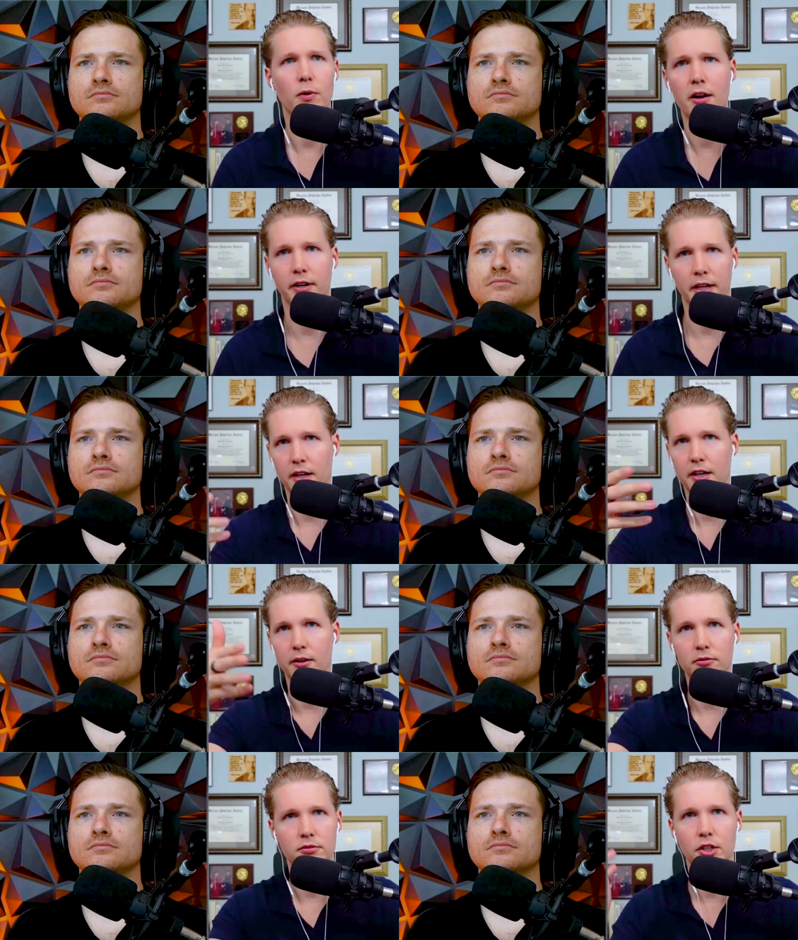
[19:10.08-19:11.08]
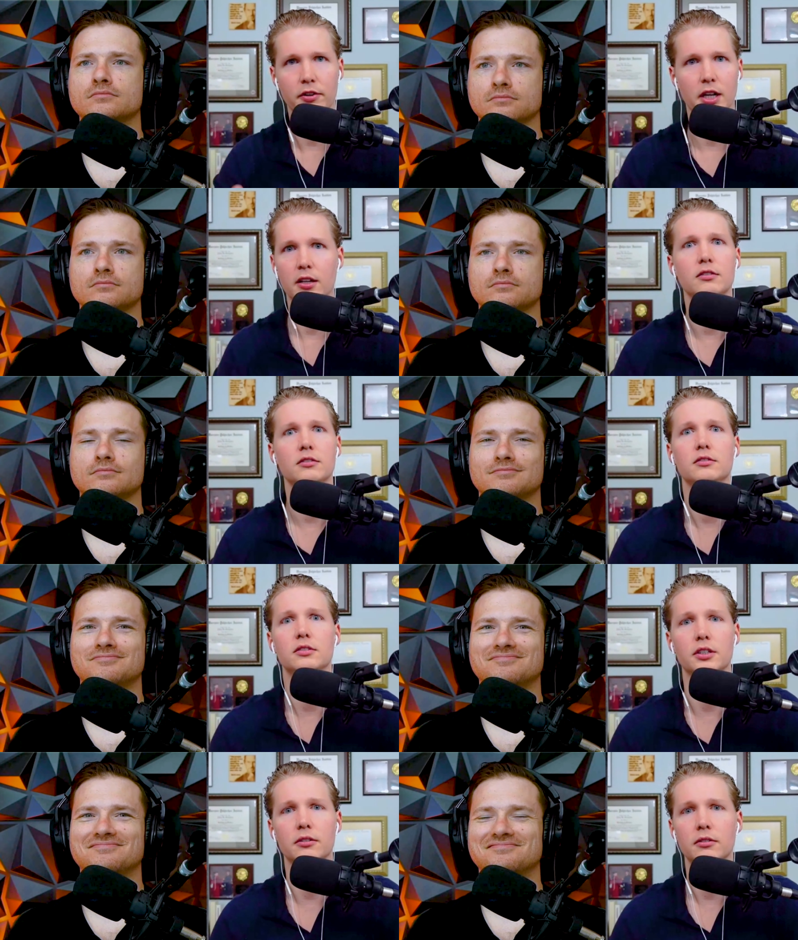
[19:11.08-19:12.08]
Speaker 1: the Wi-Fi cut out during it.
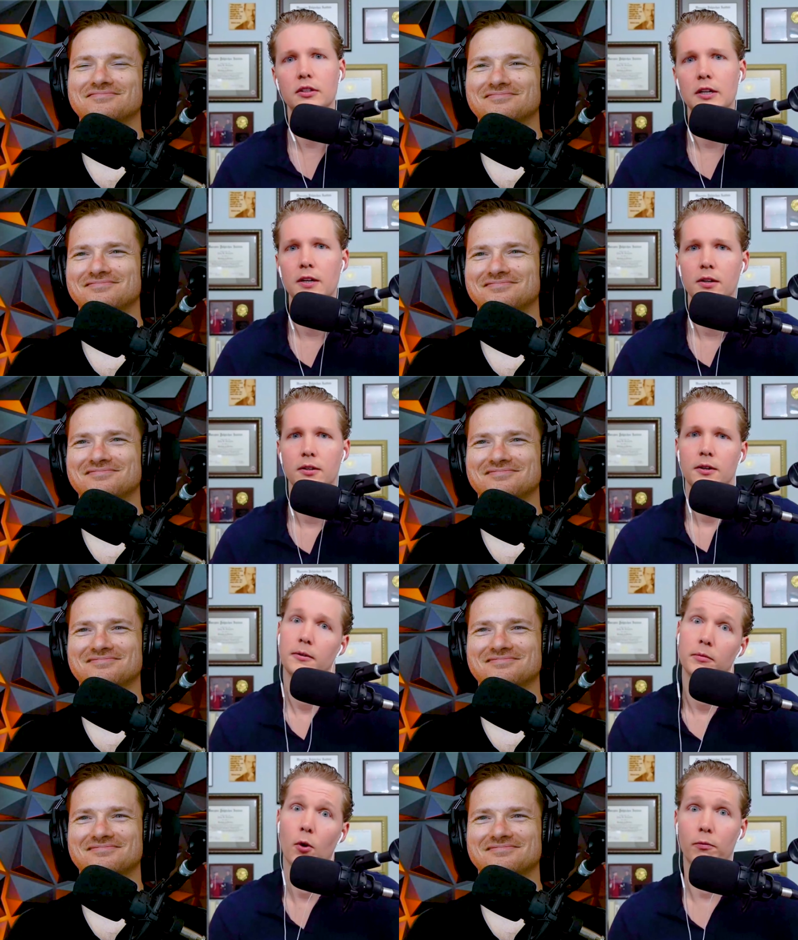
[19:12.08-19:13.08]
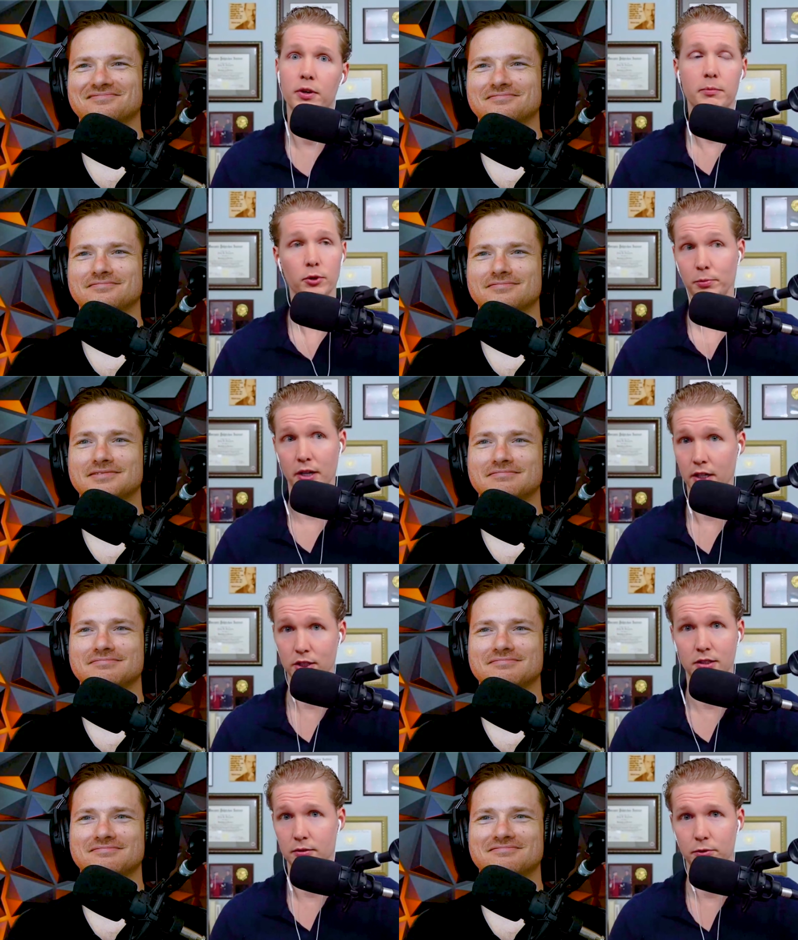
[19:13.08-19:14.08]
You know hopefully in post
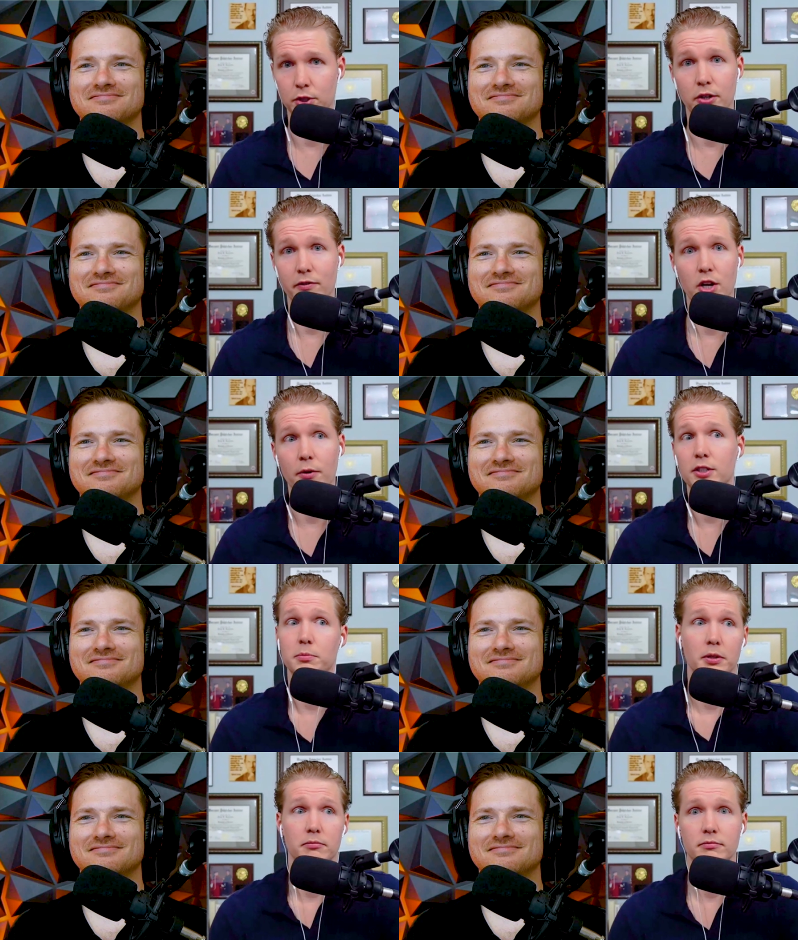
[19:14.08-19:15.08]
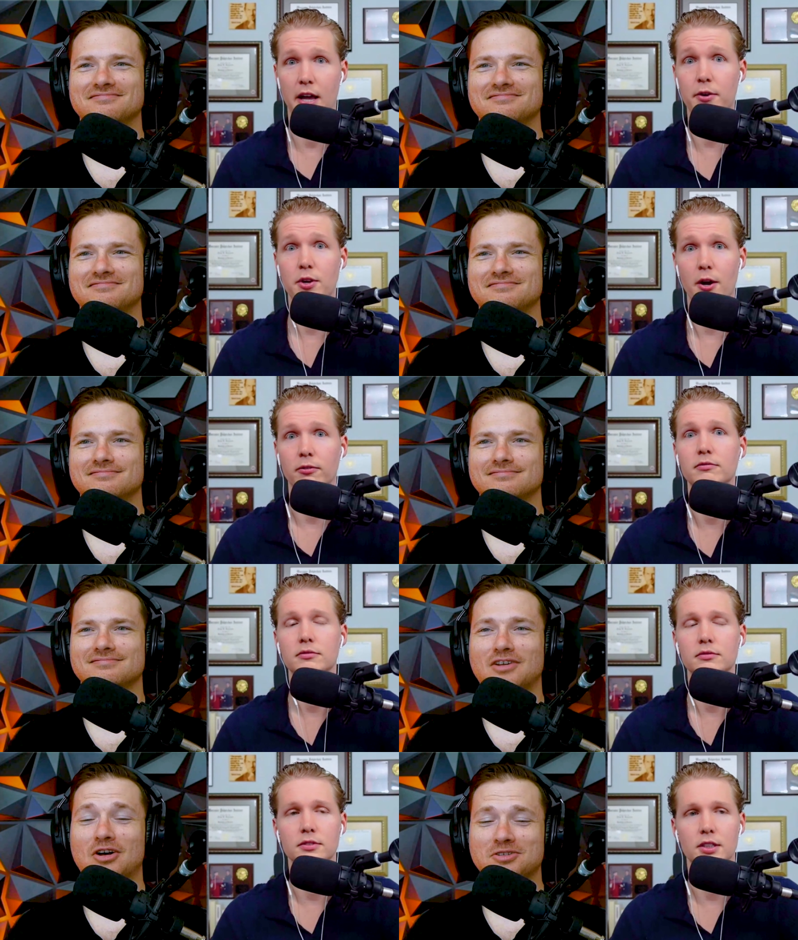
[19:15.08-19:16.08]
production we don't even notice, but now you know.
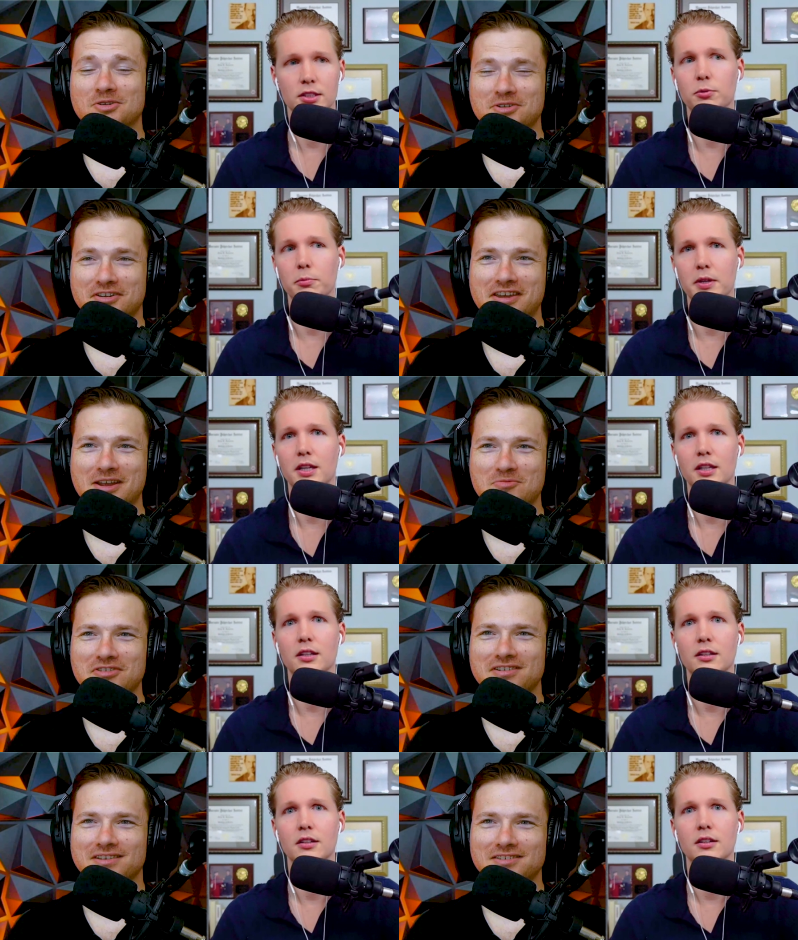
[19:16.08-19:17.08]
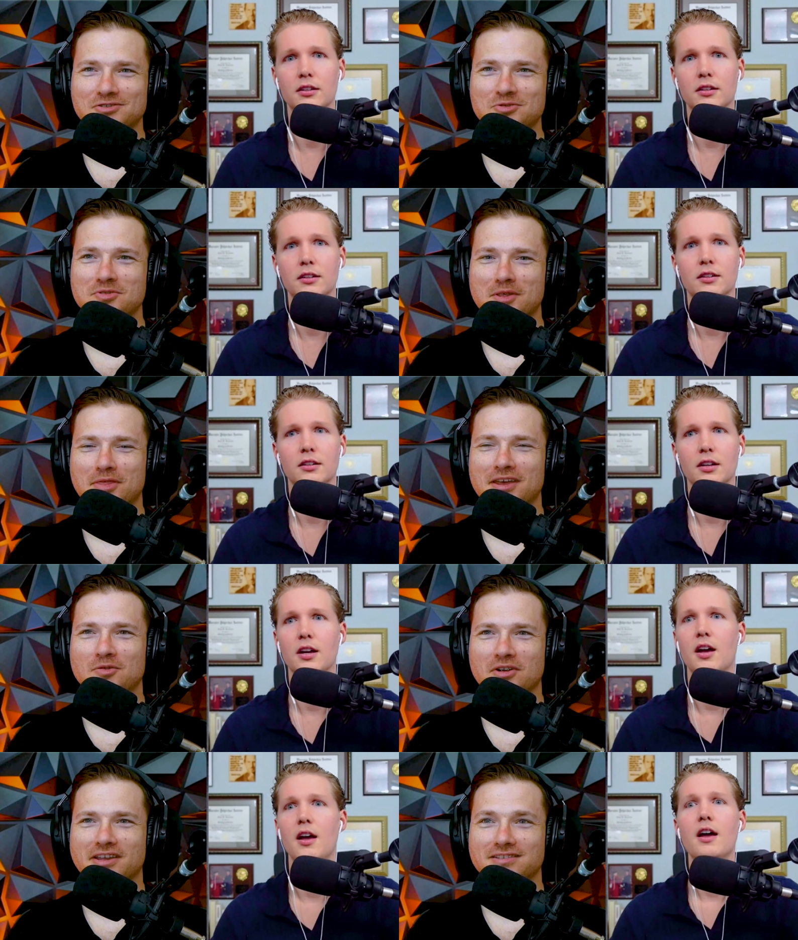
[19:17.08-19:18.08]
Speaker 2: Also, your camera is doing the thing
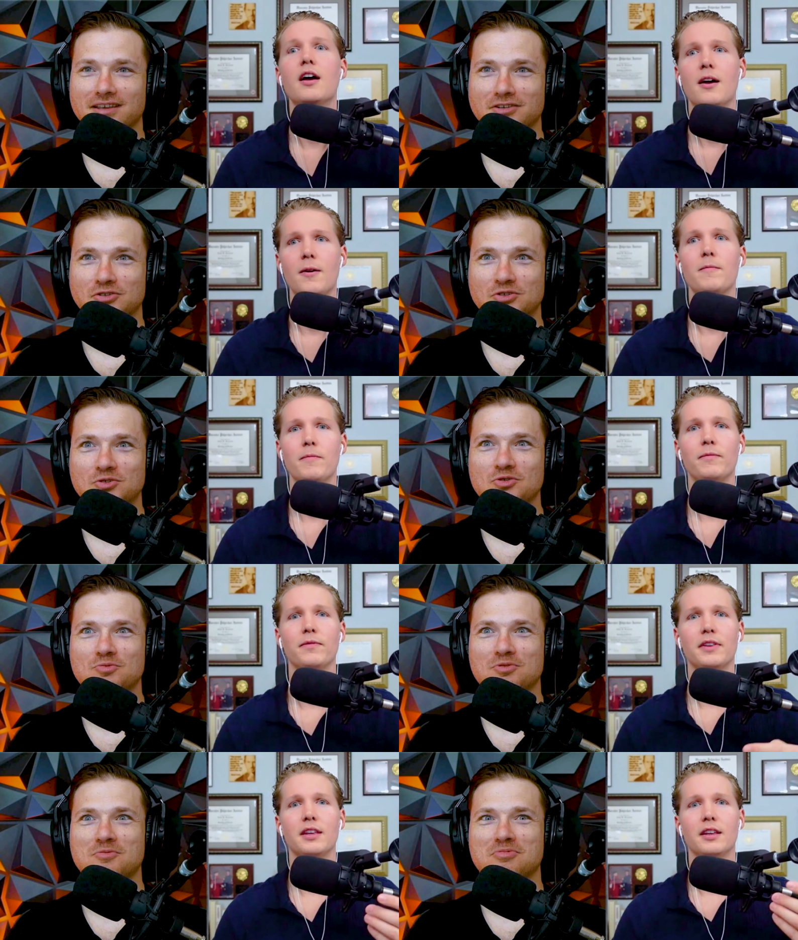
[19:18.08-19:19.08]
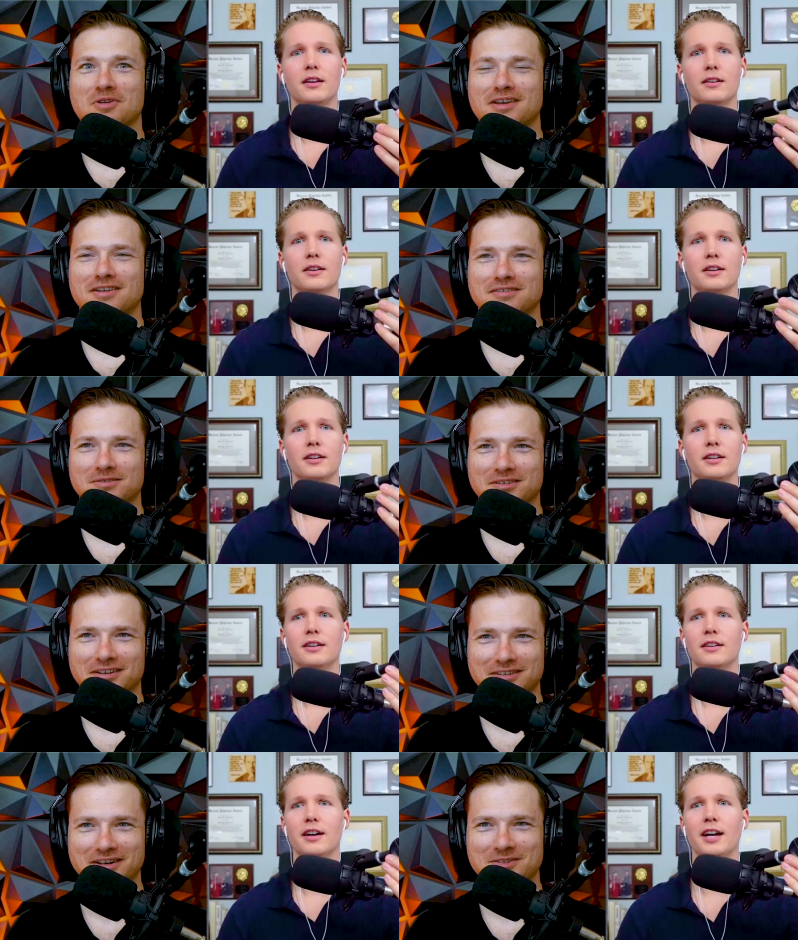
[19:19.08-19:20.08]
where it gets like super bright
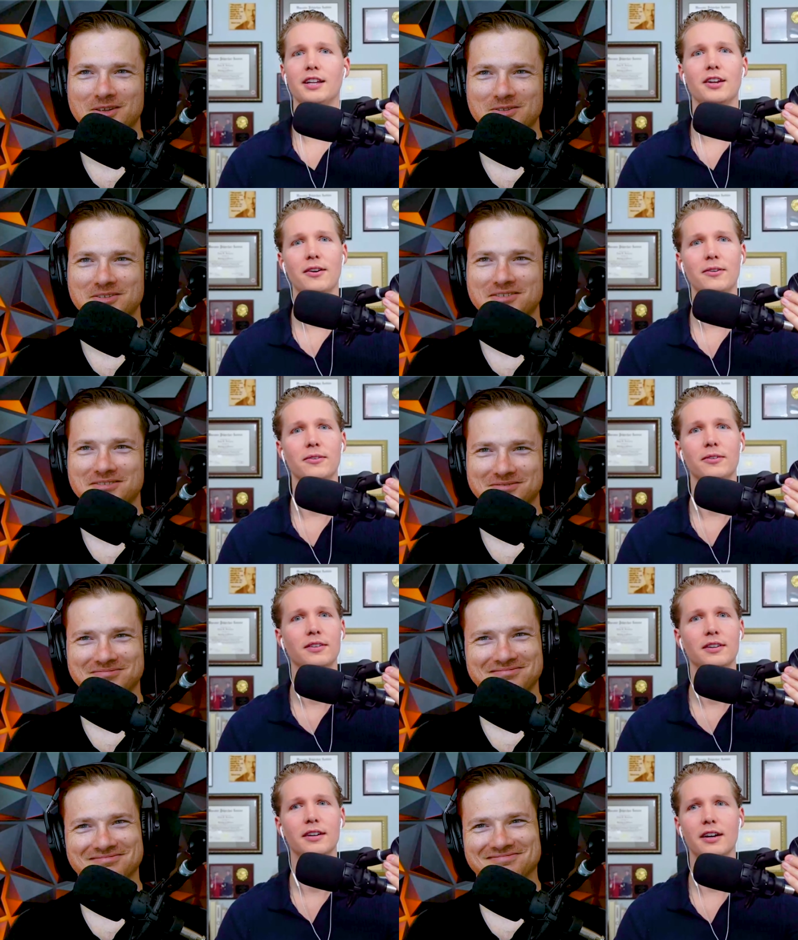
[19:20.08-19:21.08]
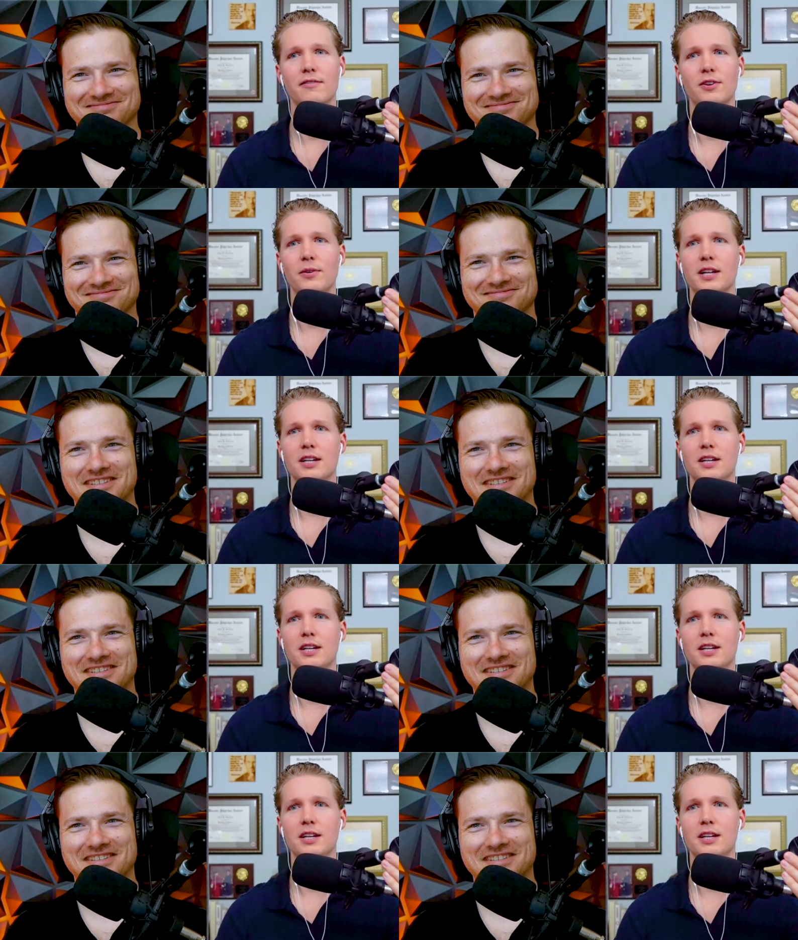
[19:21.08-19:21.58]
and then it doesn't. I know. I have no